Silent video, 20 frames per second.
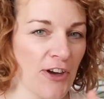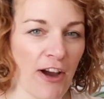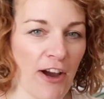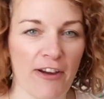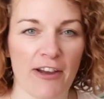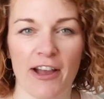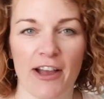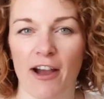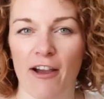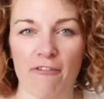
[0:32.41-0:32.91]

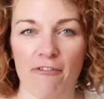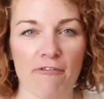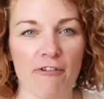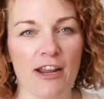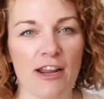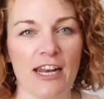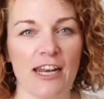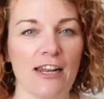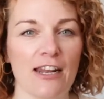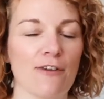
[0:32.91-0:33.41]
I
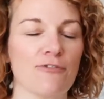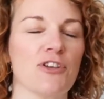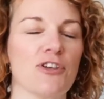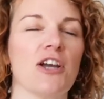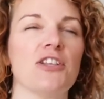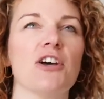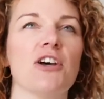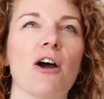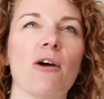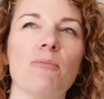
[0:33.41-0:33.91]
really loved
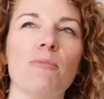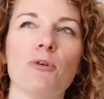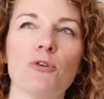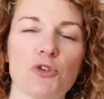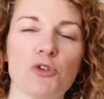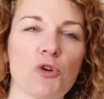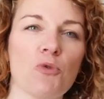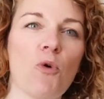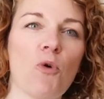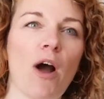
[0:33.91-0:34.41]
it. I'm not
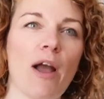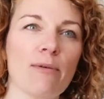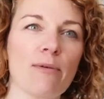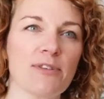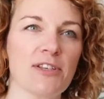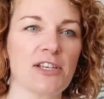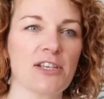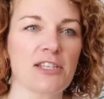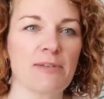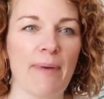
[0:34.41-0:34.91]
sure what I
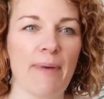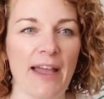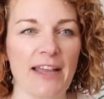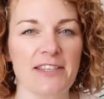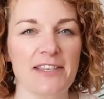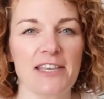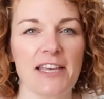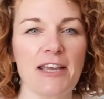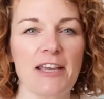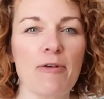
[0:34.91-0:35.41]
was
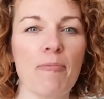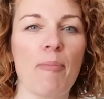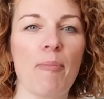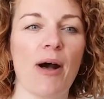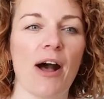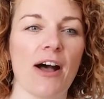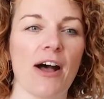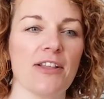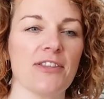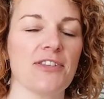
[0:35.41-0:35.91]
expecting,
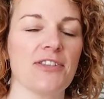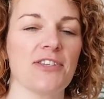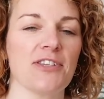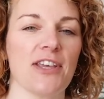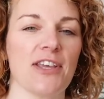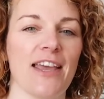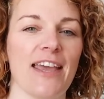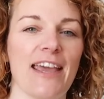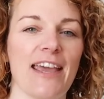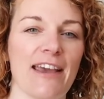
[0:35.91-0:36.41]
but
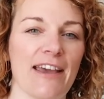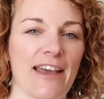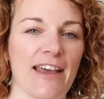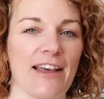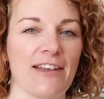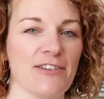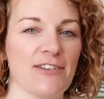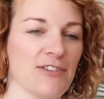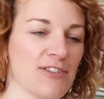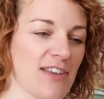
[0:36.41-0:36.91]
it
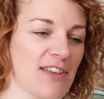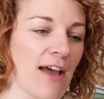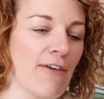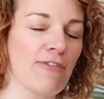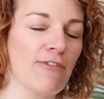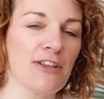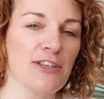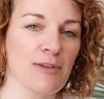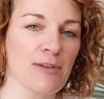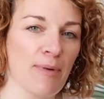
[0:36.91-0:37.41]

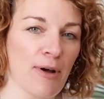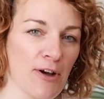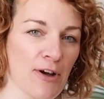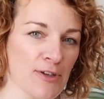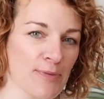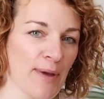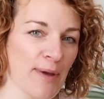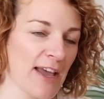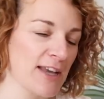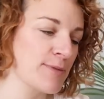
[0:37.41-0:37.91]
definitely
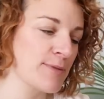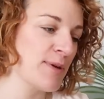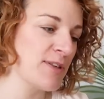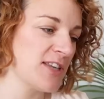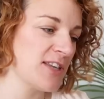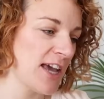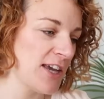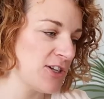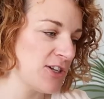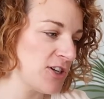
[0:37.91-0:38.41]
surpassed my
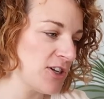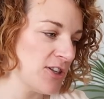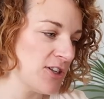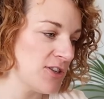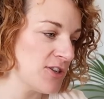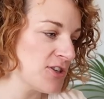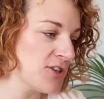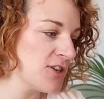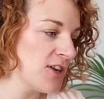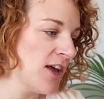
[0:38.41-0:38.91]

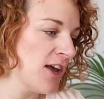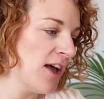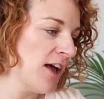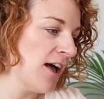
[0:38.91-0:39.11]
expectations.